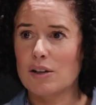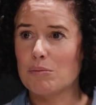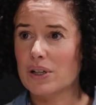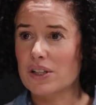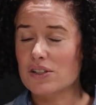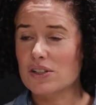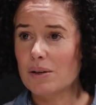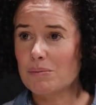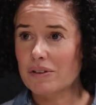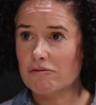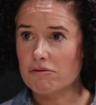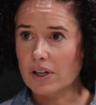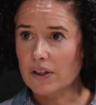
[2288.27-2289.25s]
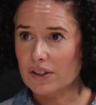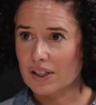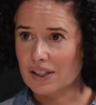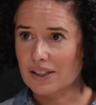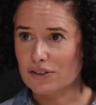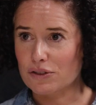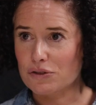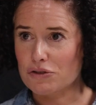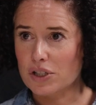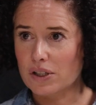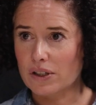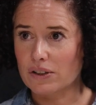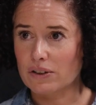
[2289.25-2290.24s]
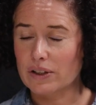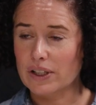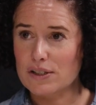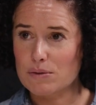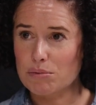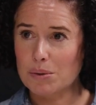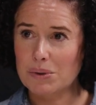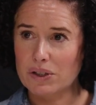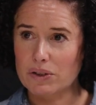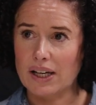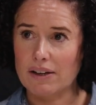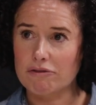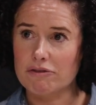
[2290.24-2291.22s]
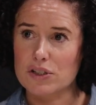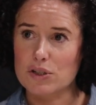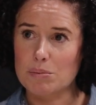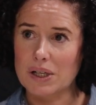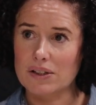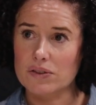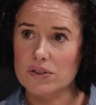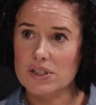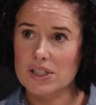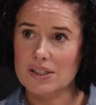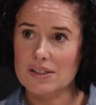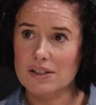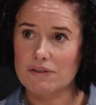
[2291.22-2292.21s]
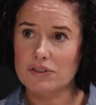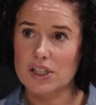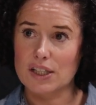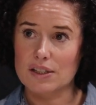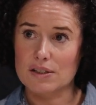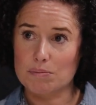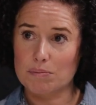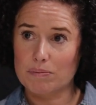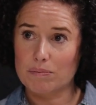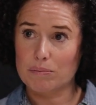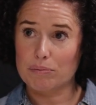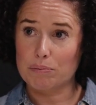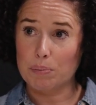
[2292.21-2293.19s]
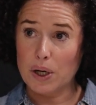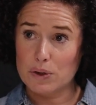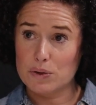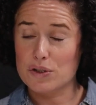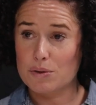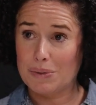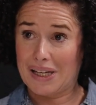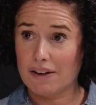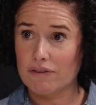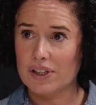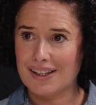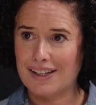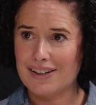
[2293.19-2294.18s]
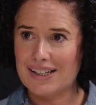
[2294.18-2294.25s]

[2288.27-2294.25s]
By the time I've run the clinical trial, it's probably on average about 6-7 years post me having the